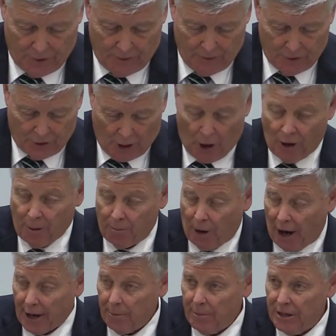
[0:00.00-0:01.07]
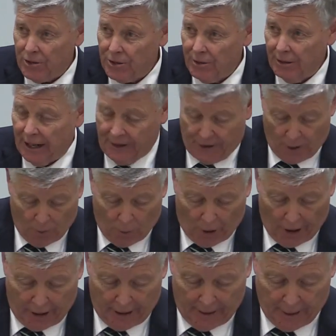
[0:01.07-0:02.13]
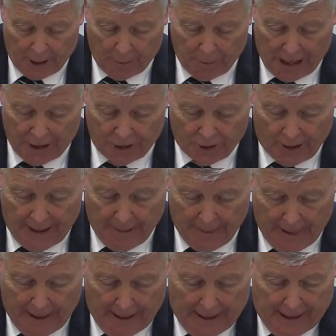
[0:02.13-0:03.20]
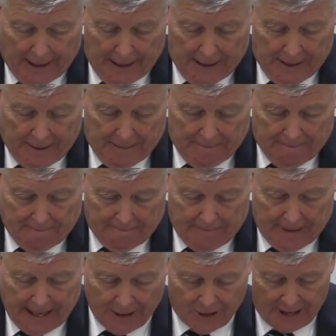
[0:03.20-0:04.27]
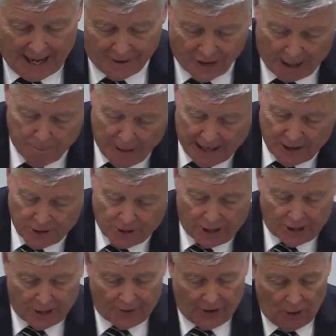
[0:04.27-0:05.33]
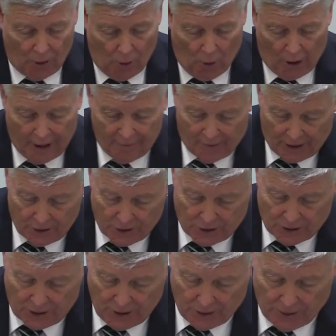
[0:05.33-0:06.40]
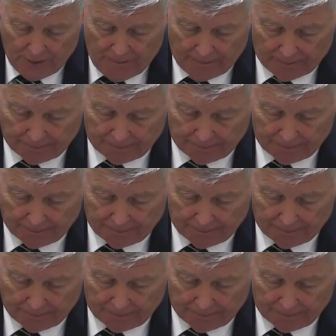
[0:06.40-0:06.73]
Saul and Barnabas and their work and ministry. It said, as they ministered to the Lord in verse 2